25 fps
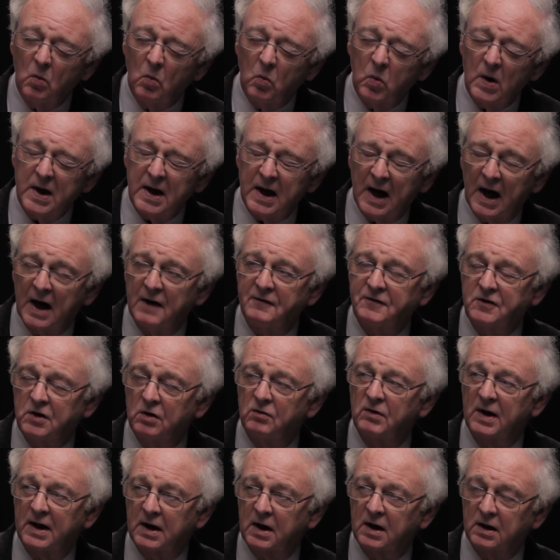we have to
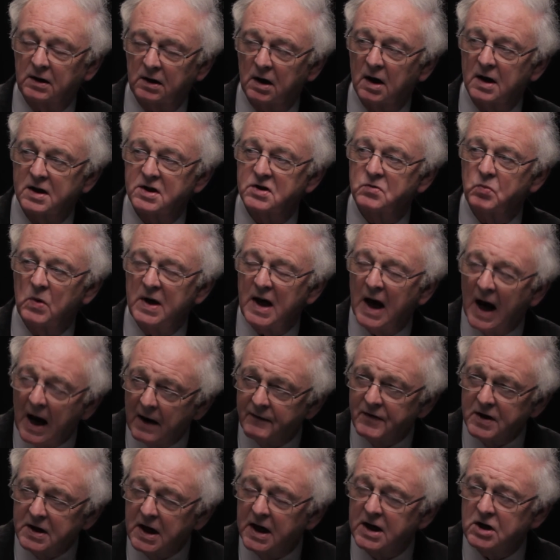recognise we
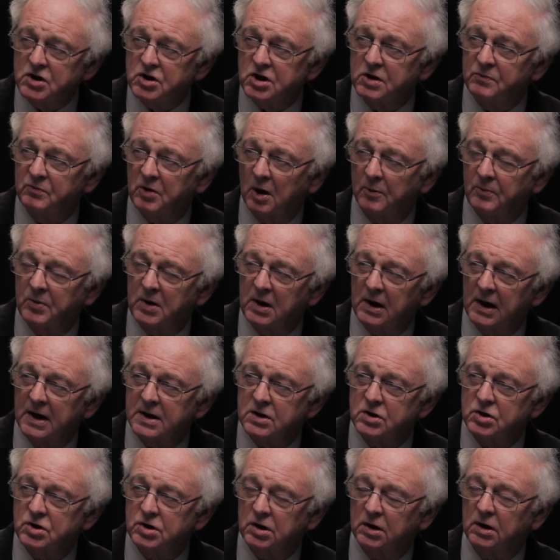have an ageing
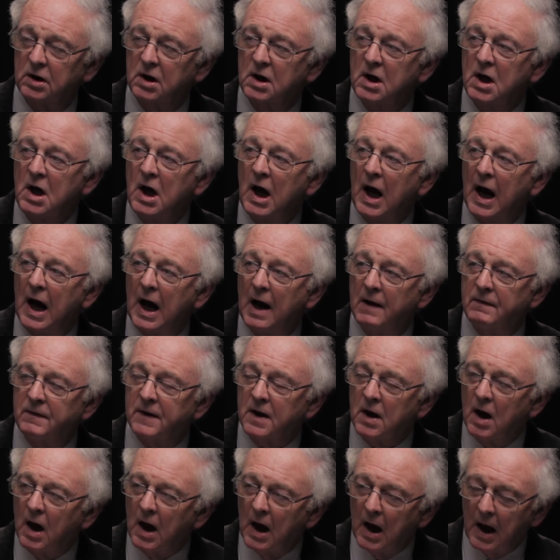population, and
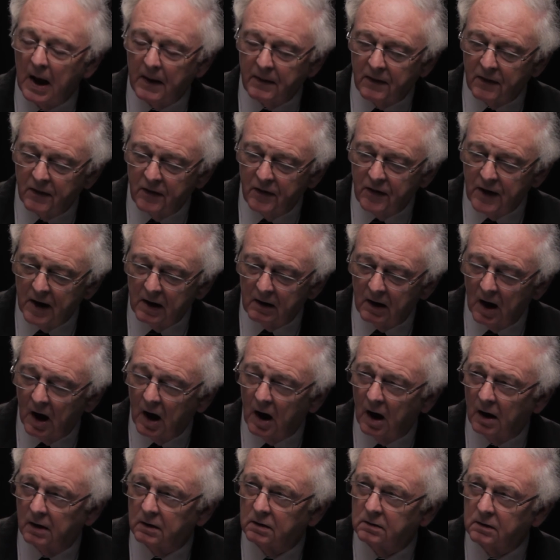there
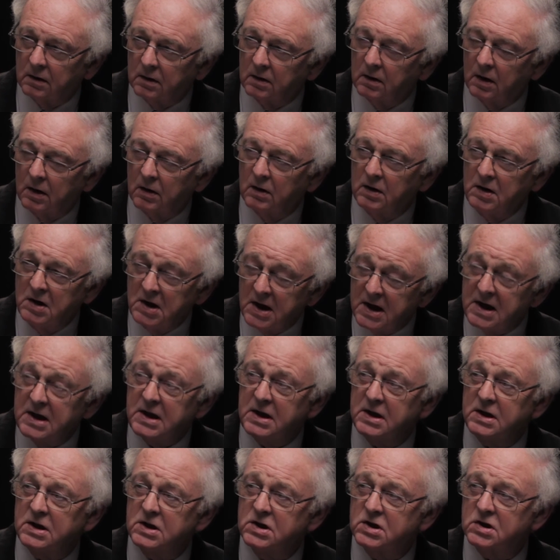are
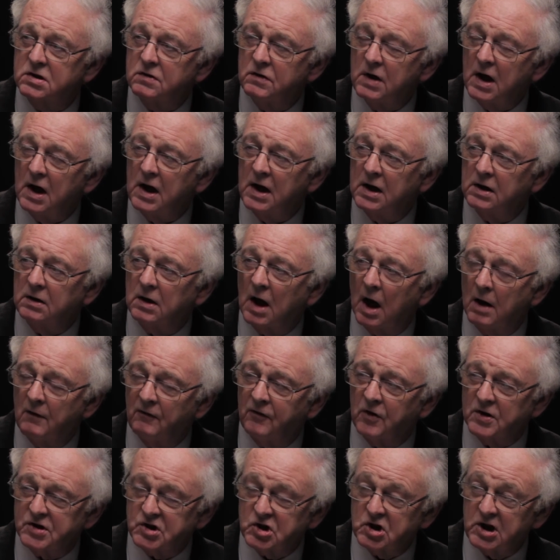needs
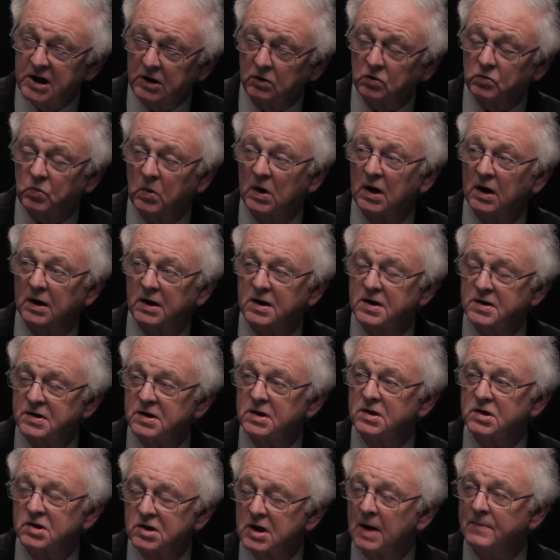for skilled workers
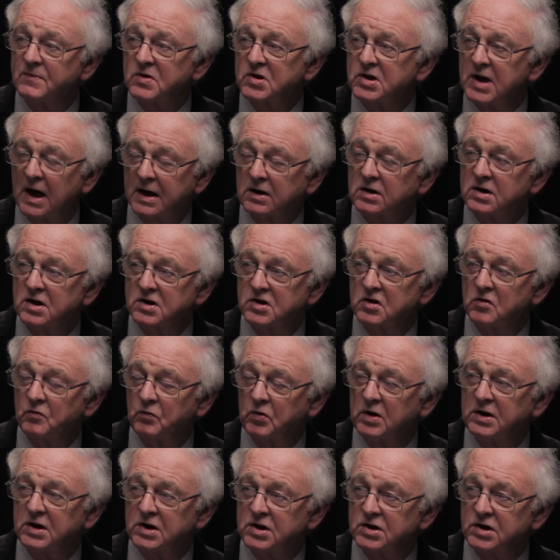in some sectors of
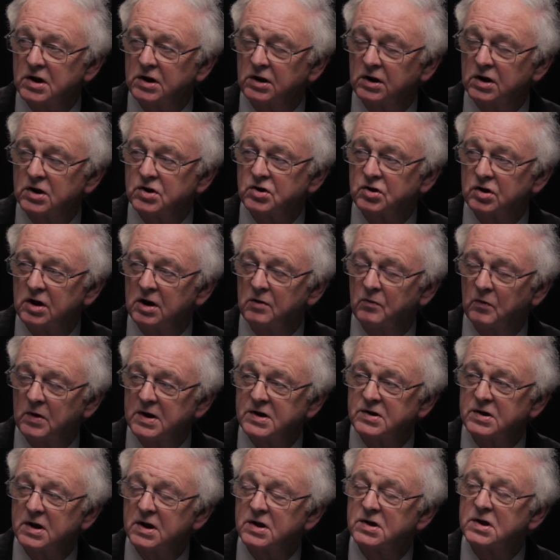British industry and
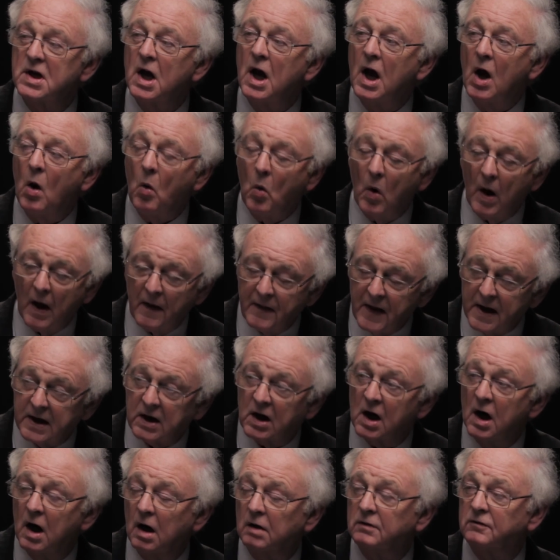business, and they
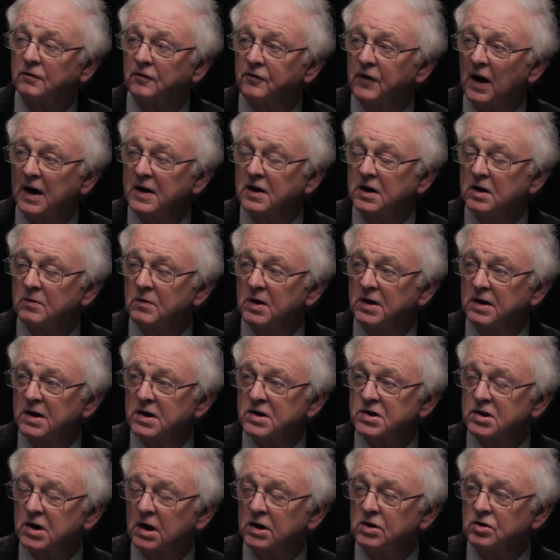can't find them in
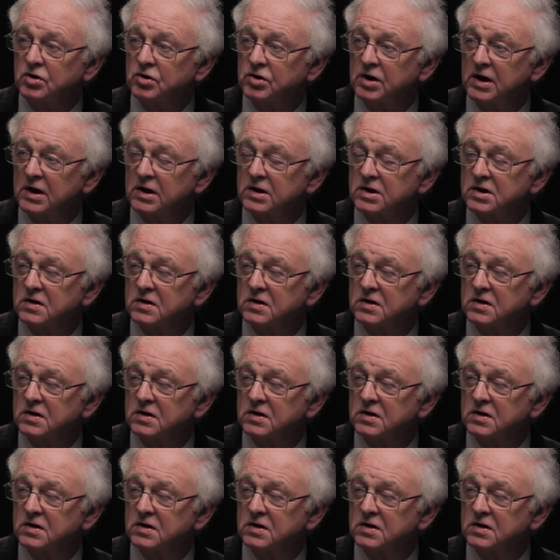this country in